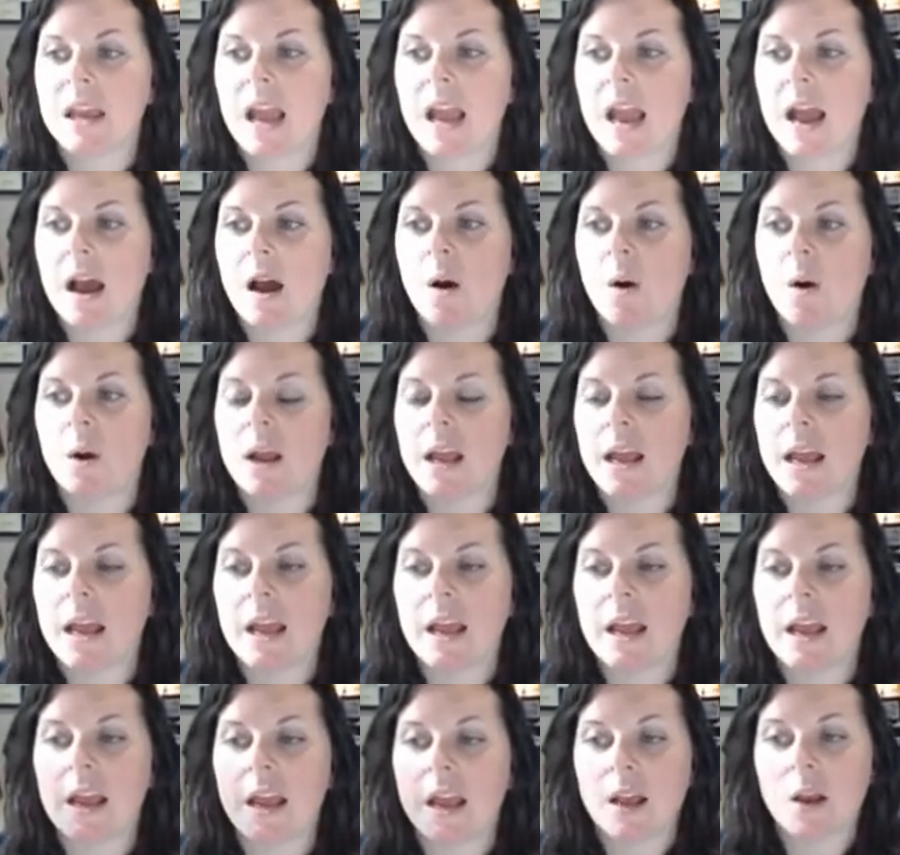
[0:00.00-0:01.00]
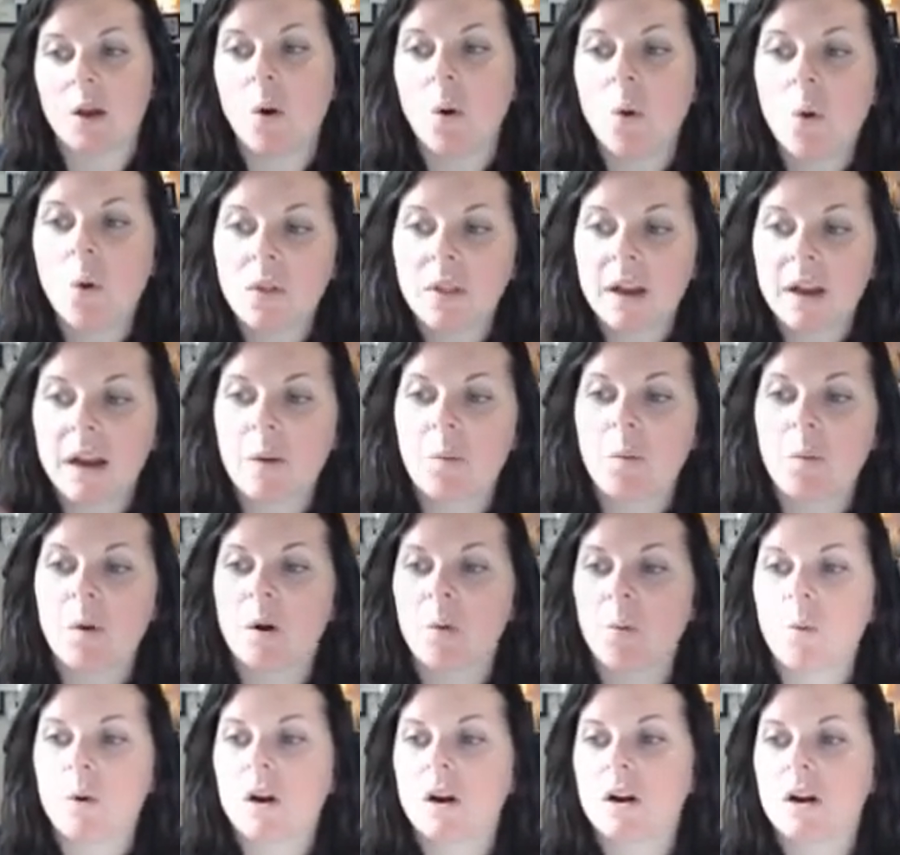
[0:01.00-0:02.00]
out a goal that I want
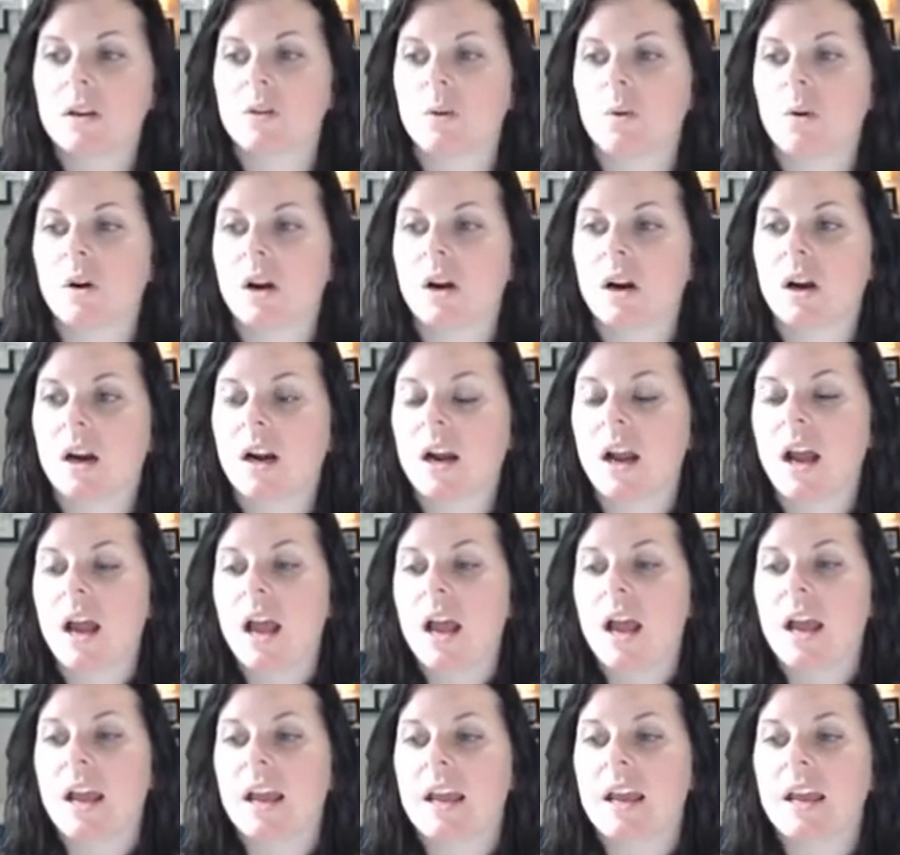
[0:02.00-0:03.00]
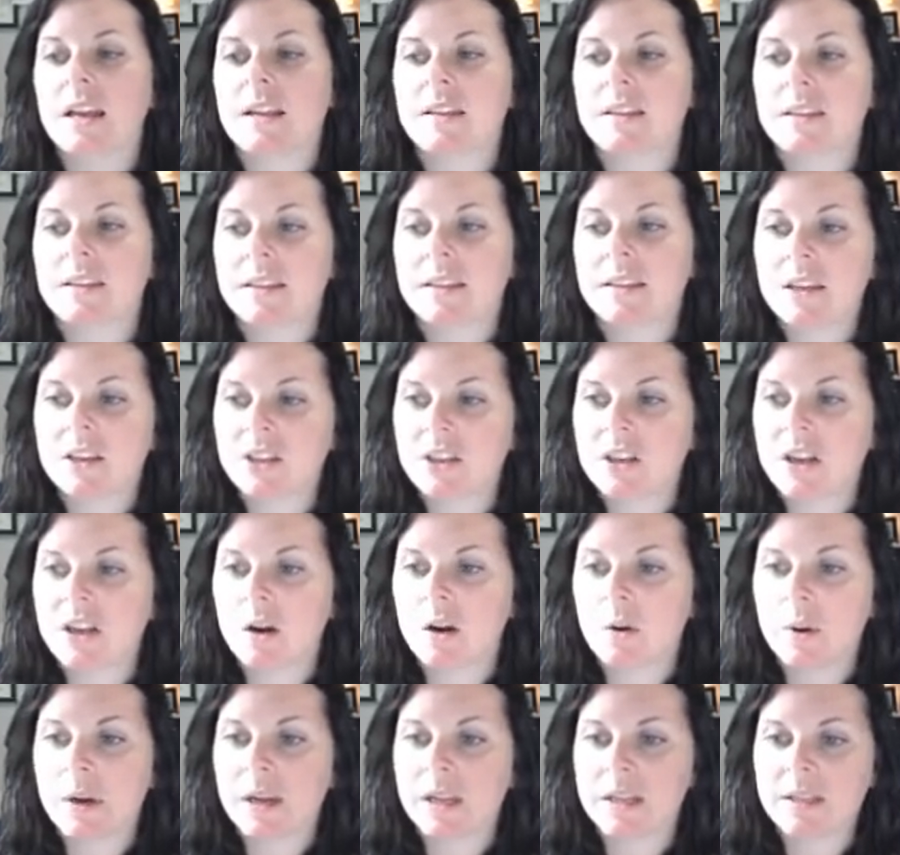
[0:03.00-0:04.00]
to work toward is, let's actually
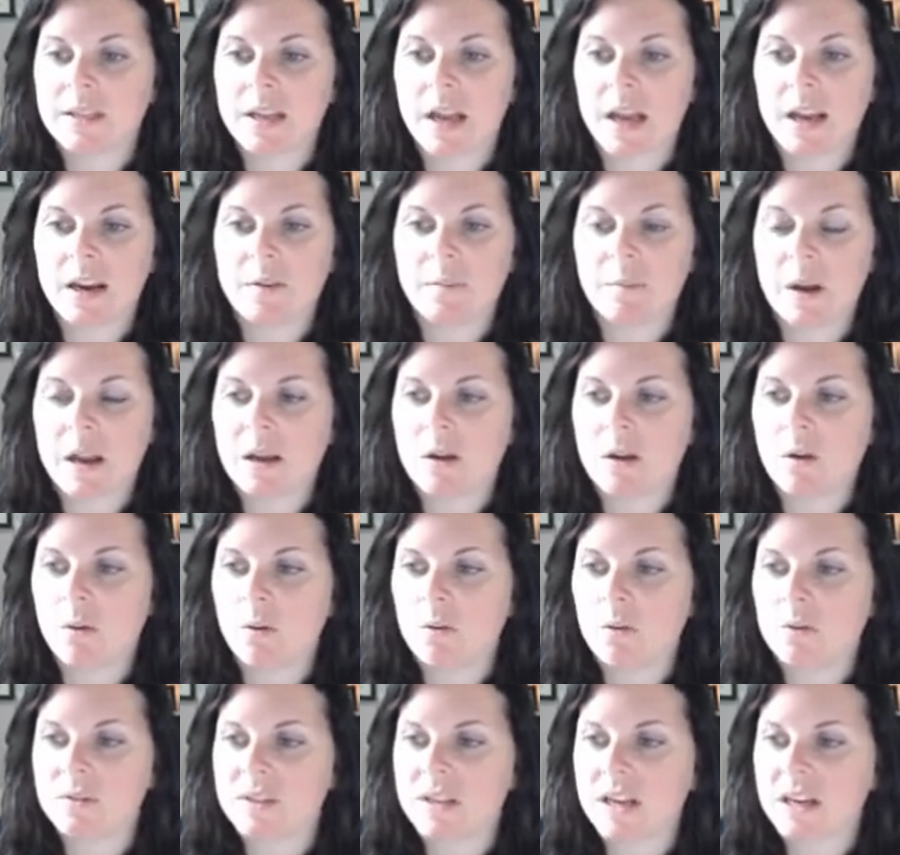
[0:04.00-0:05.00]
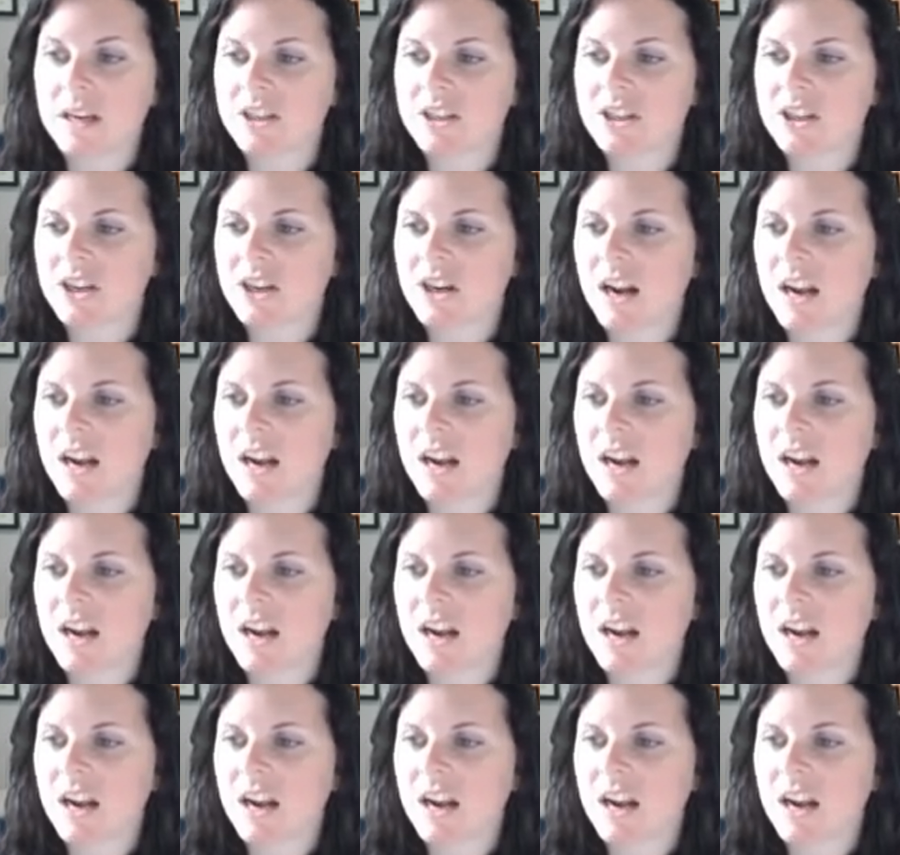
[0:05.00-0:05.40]
go inside of my goal section.